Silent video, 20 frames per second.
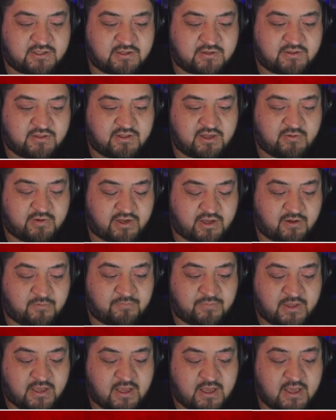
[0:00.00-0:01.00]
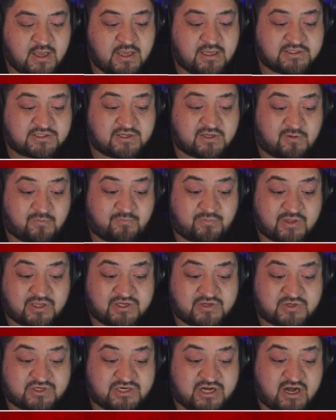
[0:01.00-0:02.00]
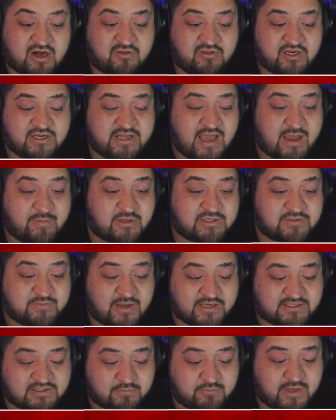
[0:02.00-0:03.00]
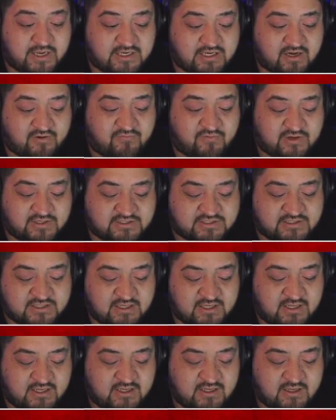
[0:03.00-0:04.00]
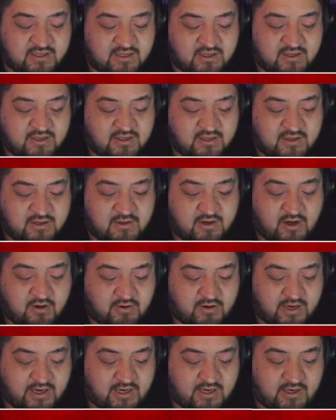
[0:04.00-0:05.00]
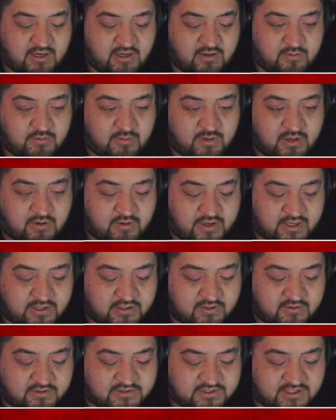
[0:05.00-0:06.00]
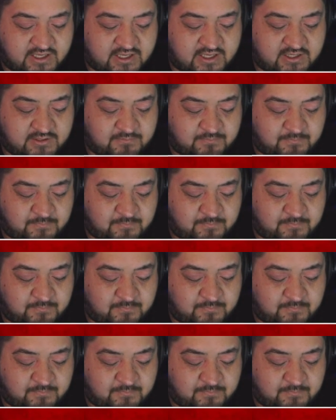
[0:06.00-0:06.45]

There we go. So sharing the damage makes a big difference. All right, and then let me go ahead and do this again.